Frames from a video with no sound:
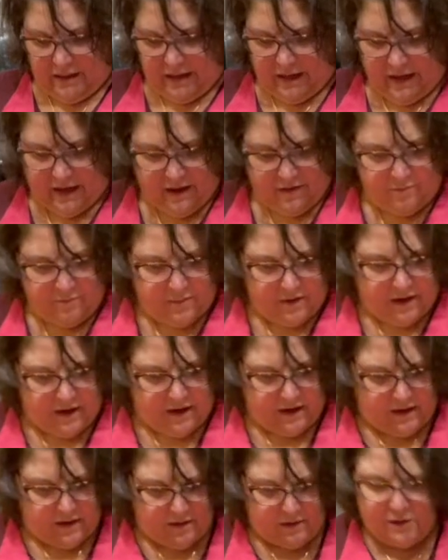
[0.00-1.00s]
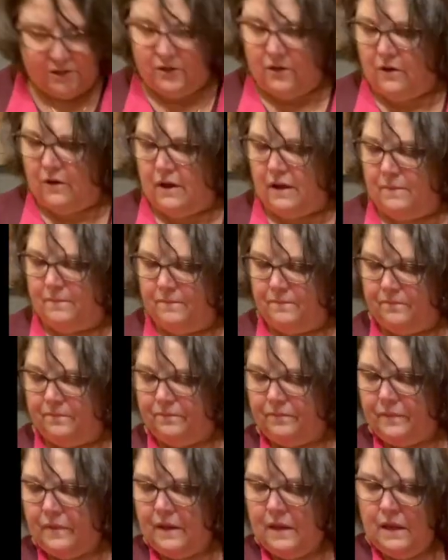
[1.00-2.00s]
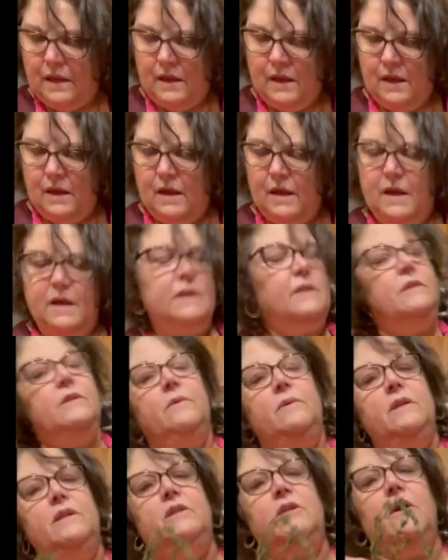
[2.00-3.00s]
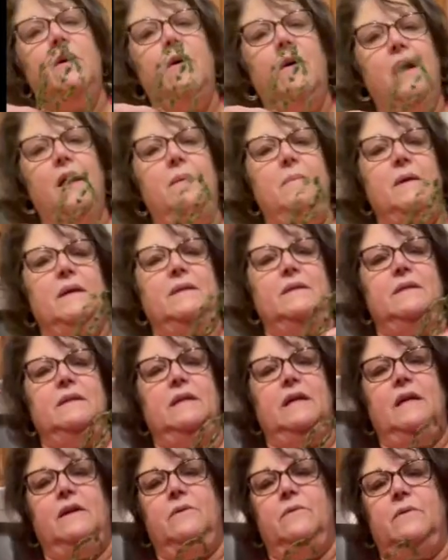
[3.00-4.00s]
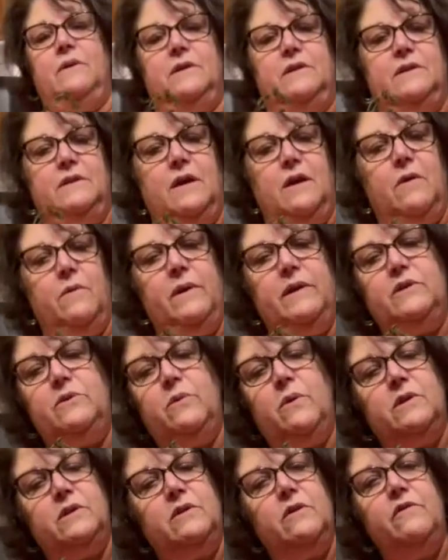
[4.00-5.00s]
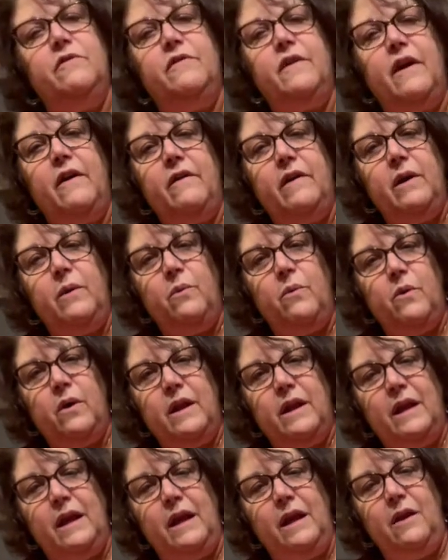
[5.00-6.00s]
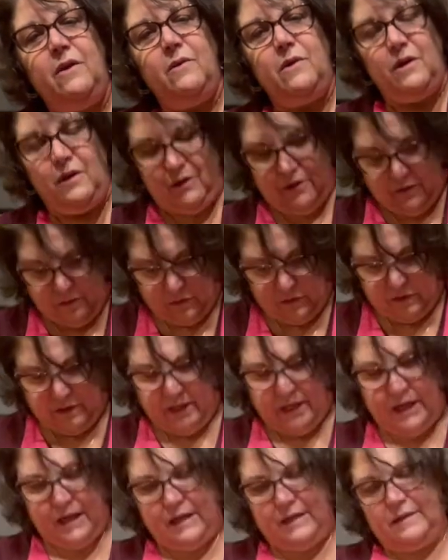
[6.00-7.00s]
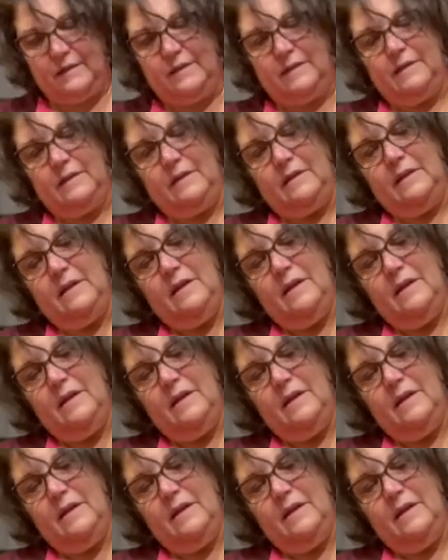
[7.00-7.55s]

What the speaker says: have my thyme. So the thyme is neat also. It's also very woody. You could use it as